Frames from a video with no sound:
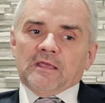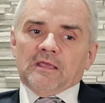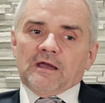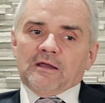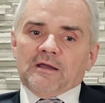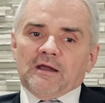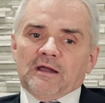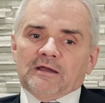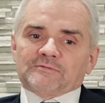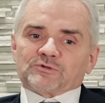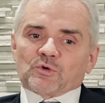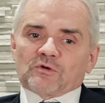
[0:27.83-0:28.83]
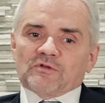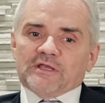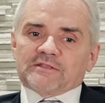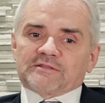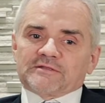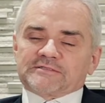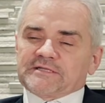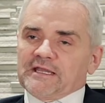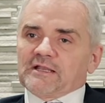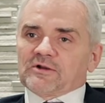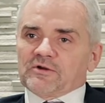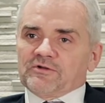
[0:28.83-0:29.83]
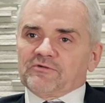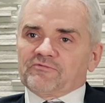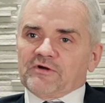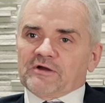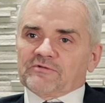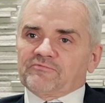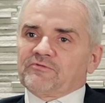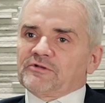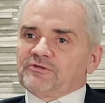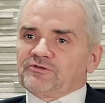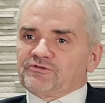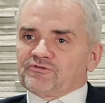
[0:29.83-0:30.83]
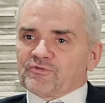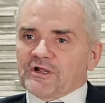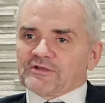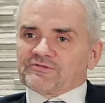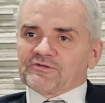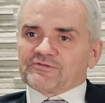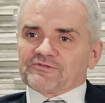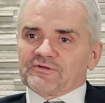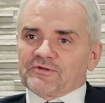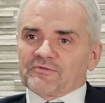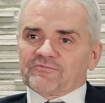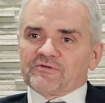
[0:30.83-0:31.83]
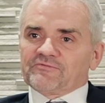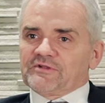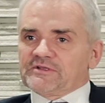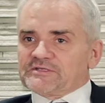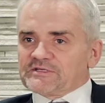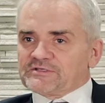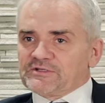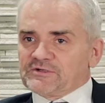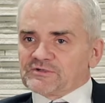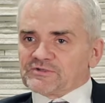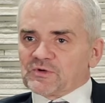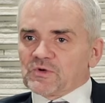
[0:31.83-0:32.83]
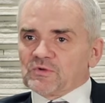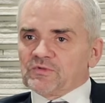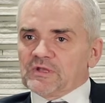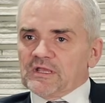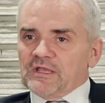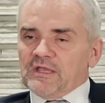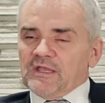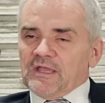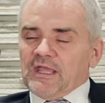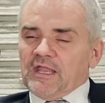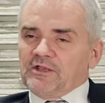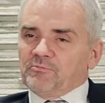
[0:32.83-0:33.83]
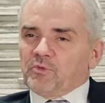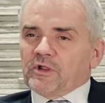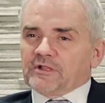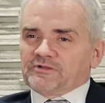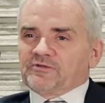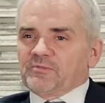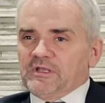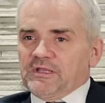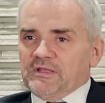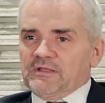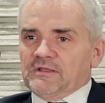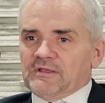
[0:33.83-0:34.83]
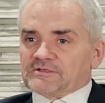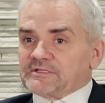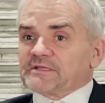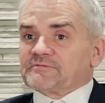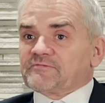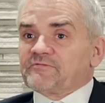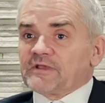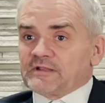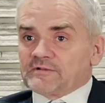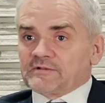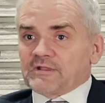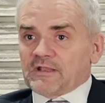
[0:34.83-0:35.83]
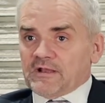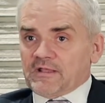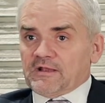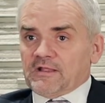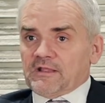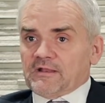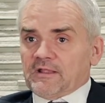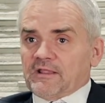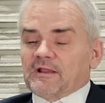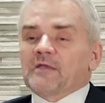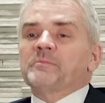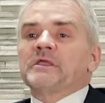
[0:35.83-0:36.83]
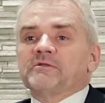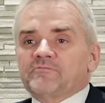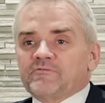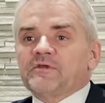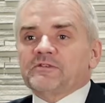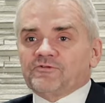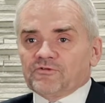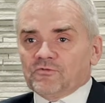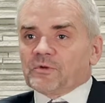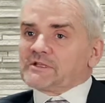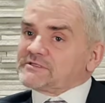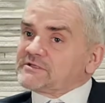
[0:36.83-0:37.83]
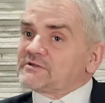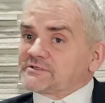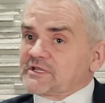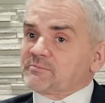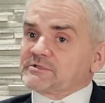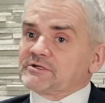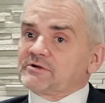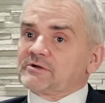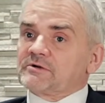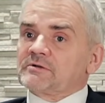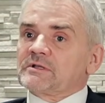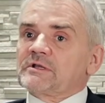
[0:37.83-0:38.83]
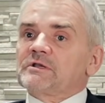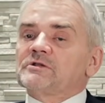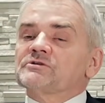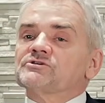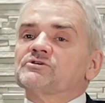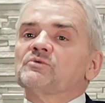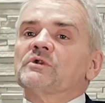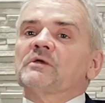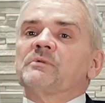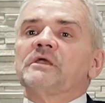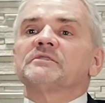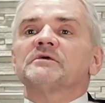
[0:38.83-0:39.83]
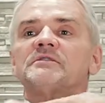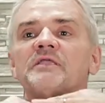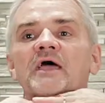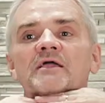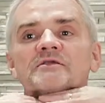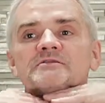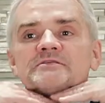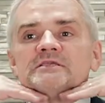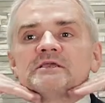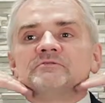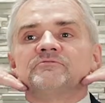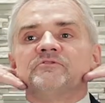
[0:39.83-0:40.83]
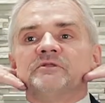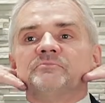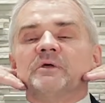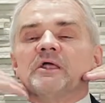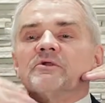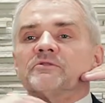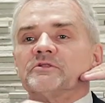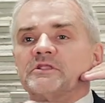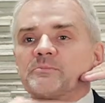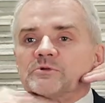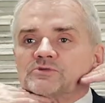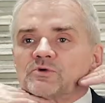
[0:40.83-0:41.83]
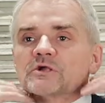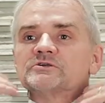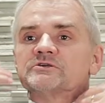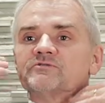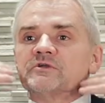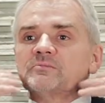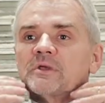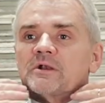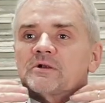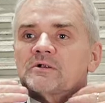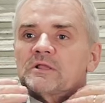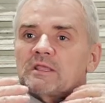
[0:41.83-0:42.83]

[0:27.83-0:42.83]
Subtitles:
I sort of like the tailor, and you found a vintage dress that's 50, 60 years old, and you bring it to me because it doesn't fit, and I make it fit you, but it's still the same material. So when I make the neck skin fit better and the deeper structures fit better,